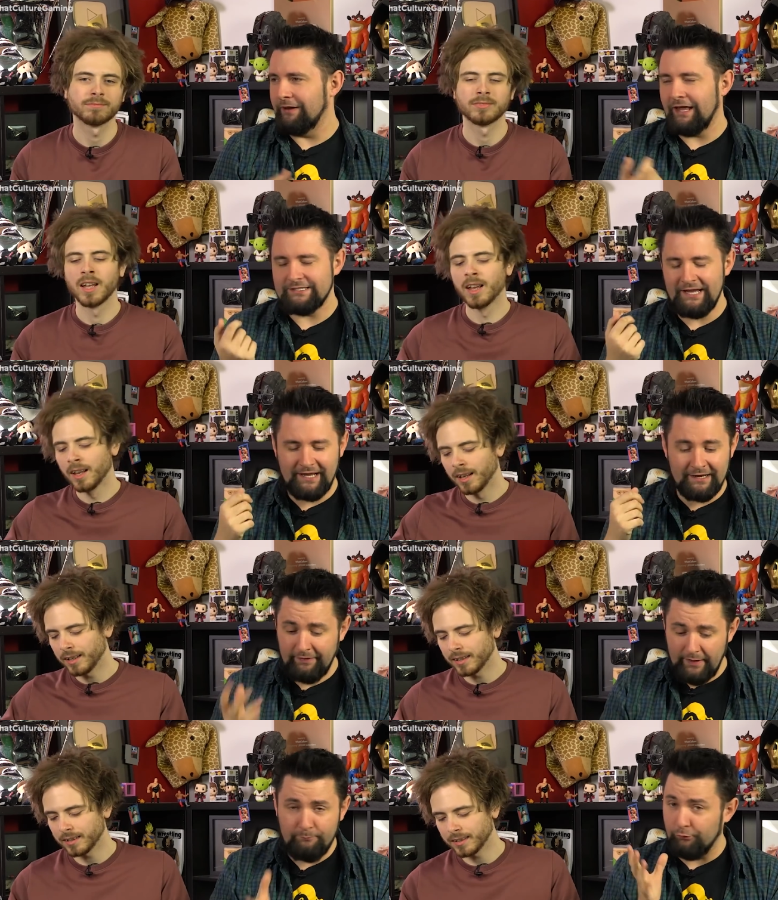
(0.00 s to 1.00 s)
Speaker 1: the last decade, and
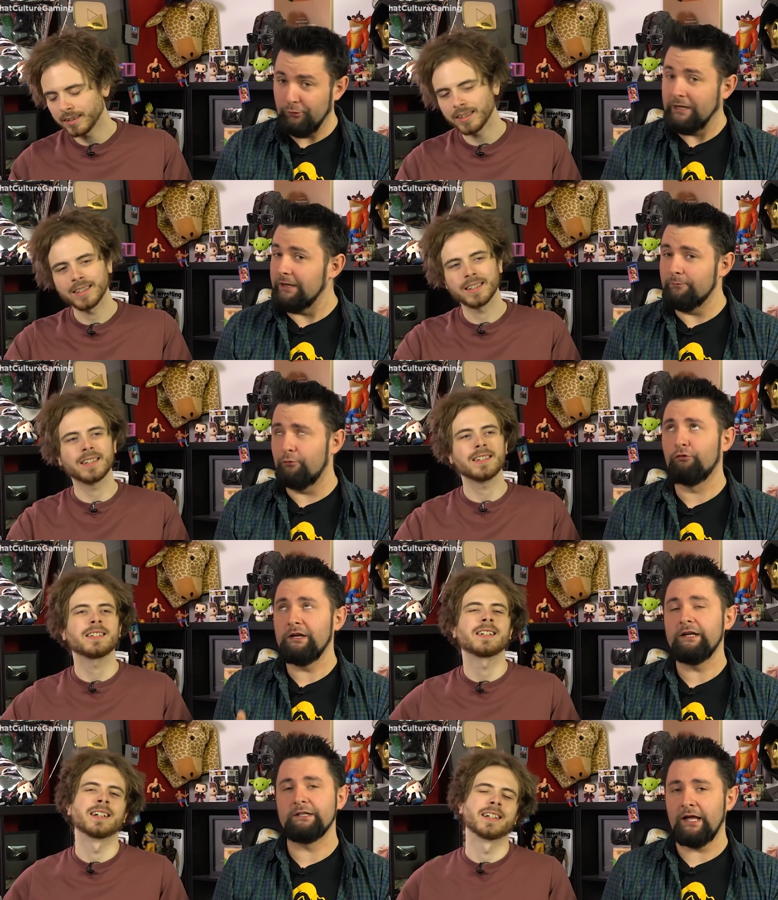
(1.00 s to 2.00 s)
they're brilliant,
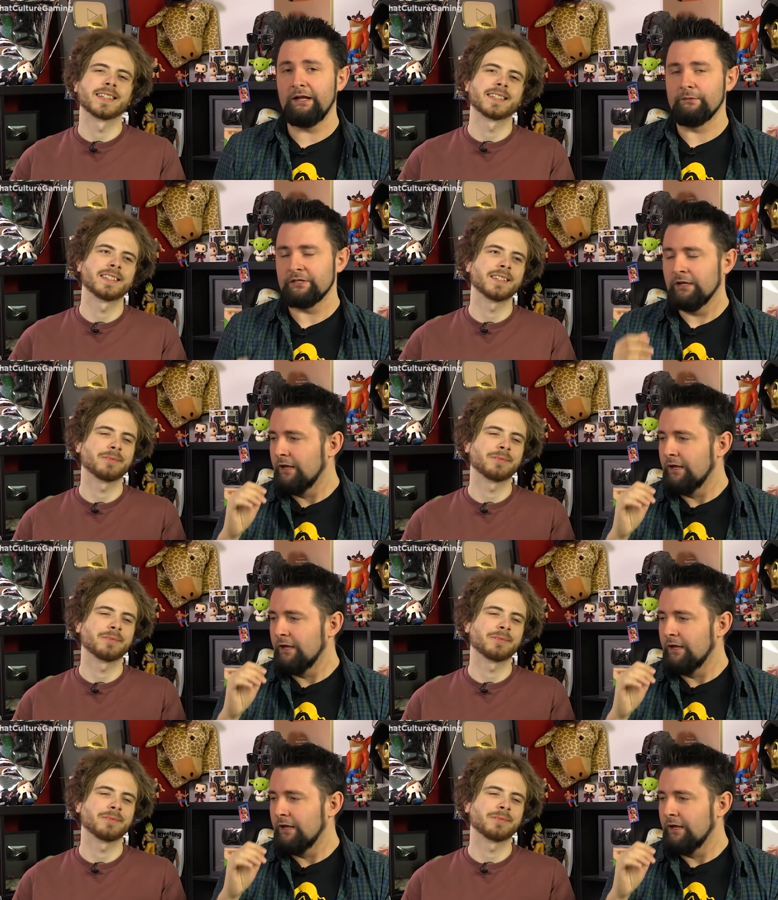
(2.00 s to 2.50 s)
brilliant games.